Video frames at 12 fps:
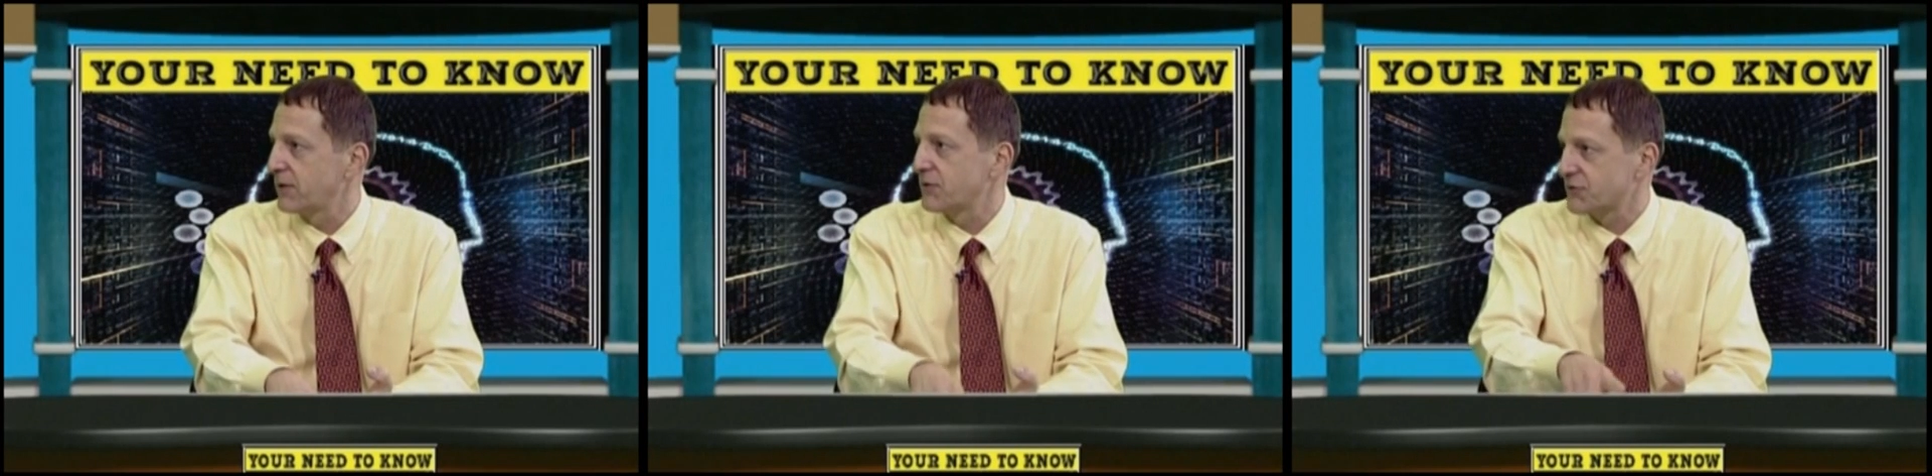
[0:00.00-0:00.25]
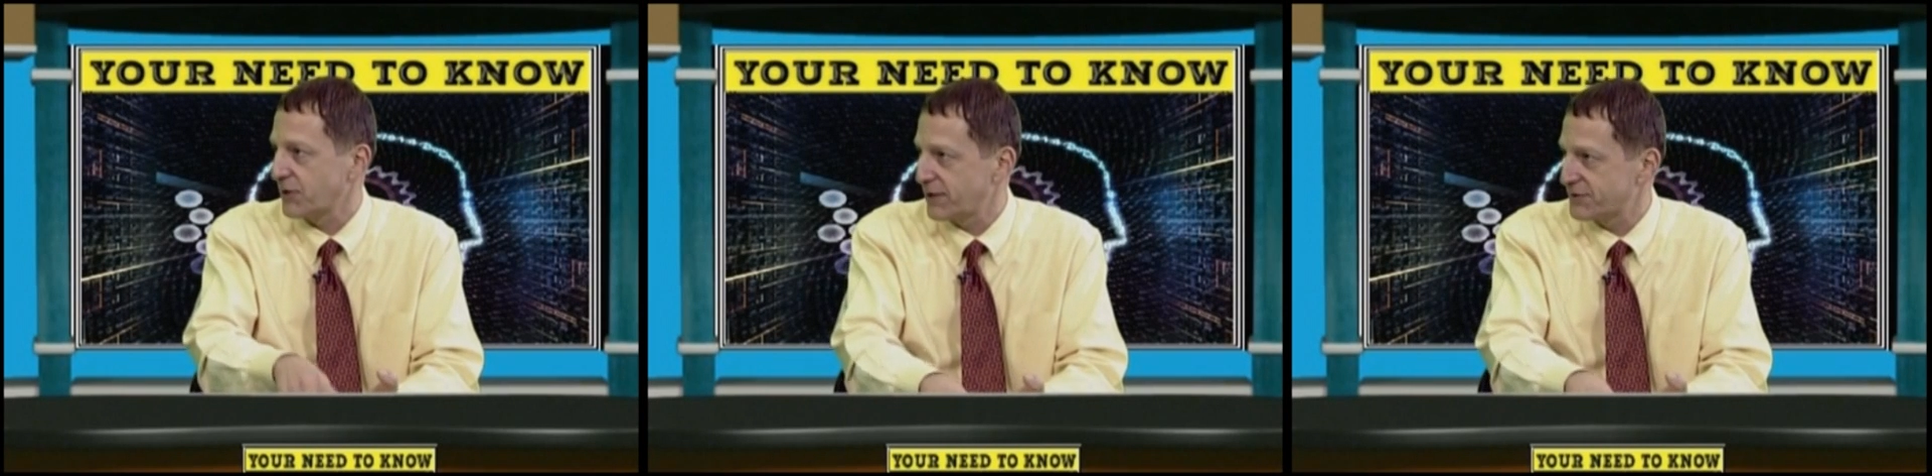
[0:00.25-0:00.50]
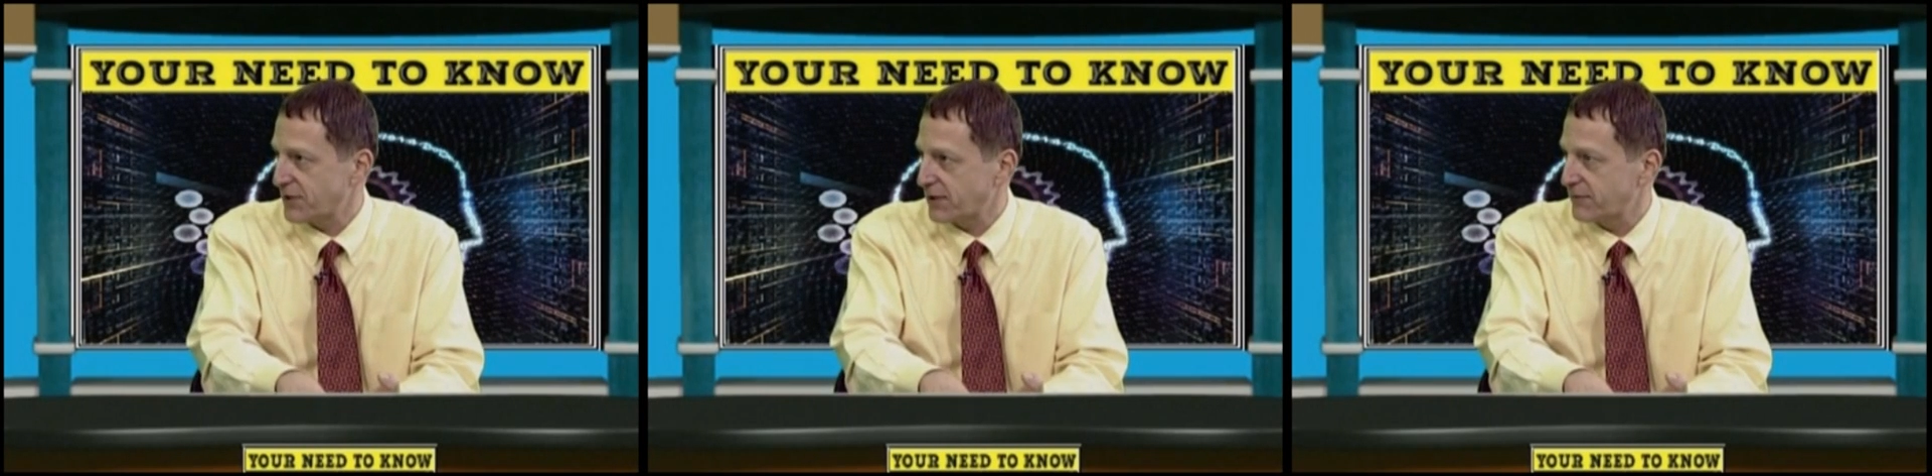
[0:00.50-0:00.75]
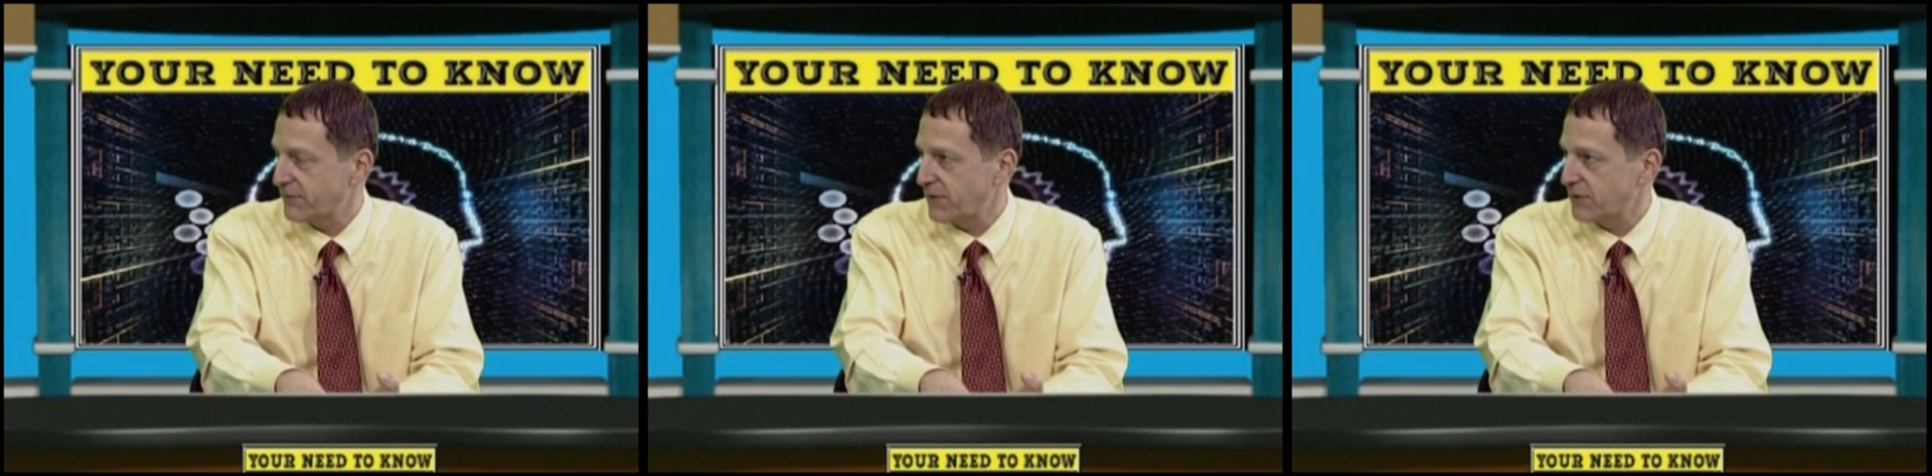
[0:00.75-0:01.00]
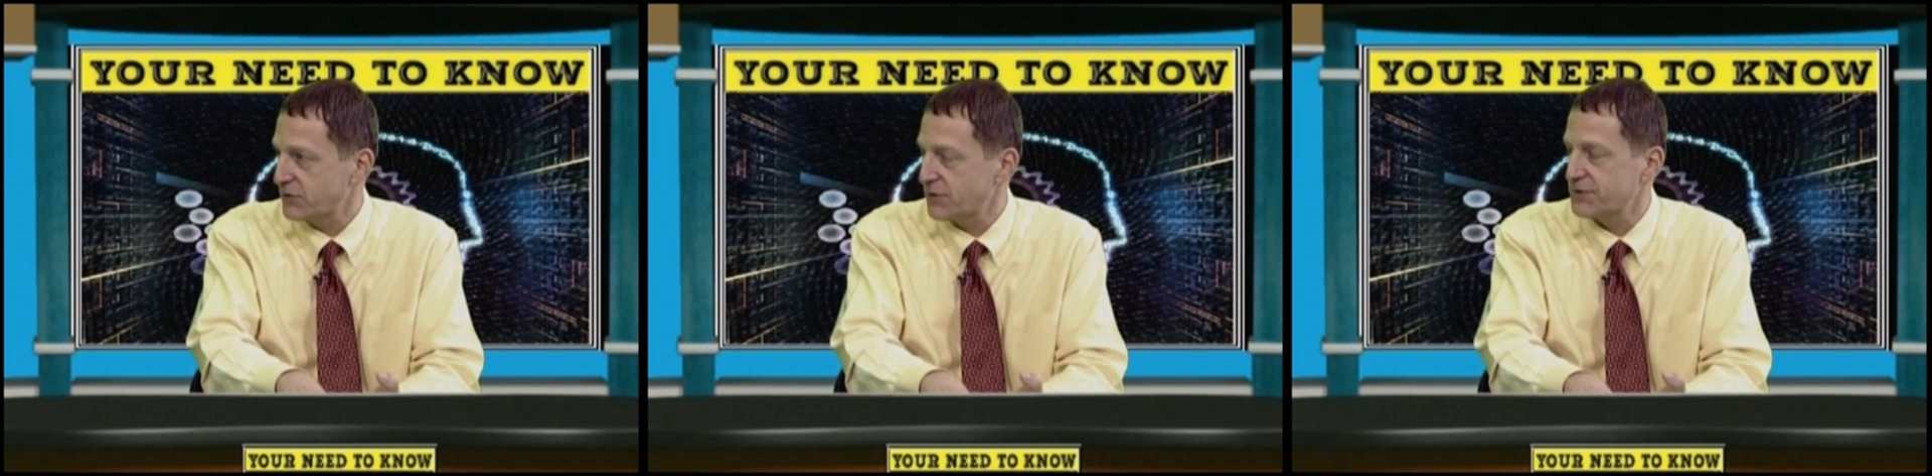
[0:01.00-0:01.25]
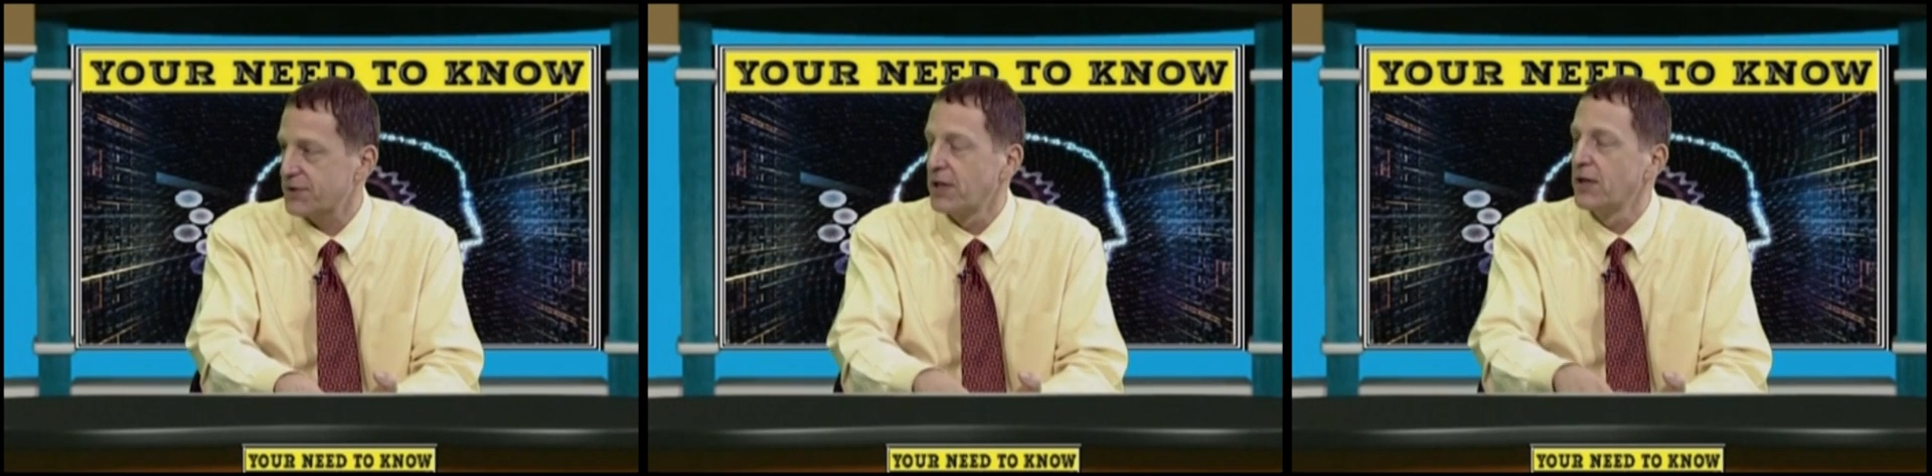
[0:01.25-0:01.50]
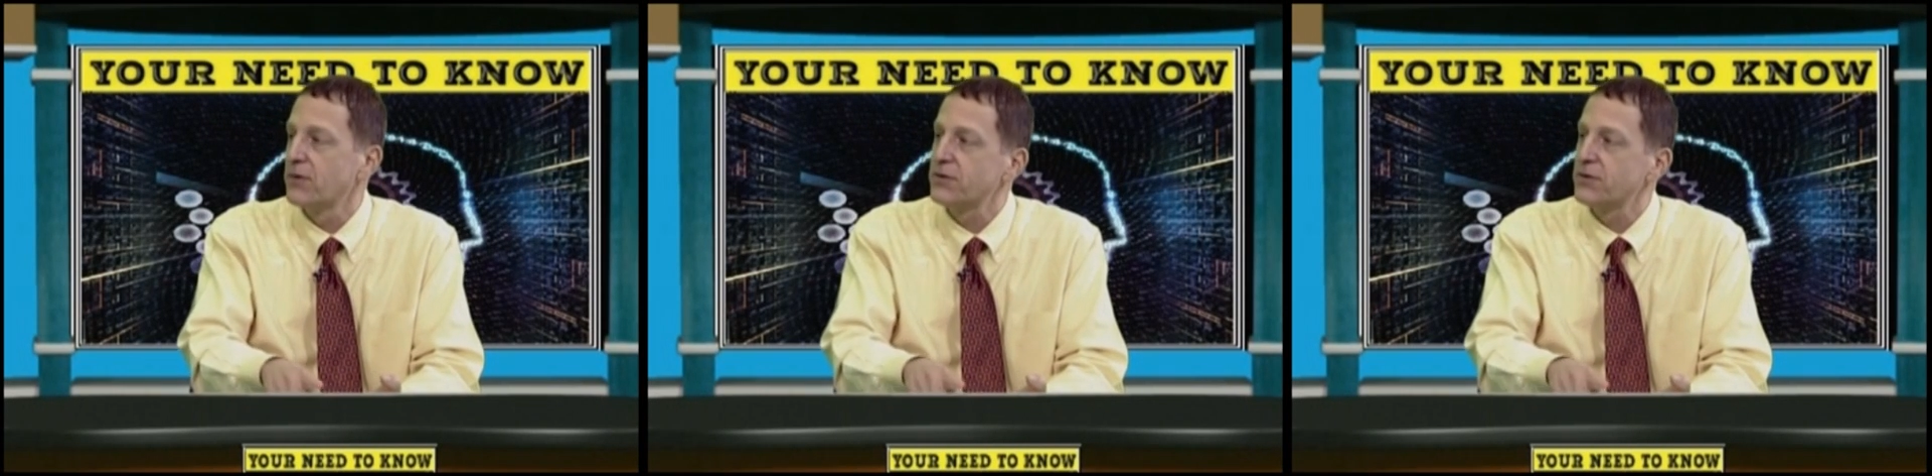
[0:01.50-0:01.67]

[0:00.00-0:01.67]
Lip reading: usually executive functions.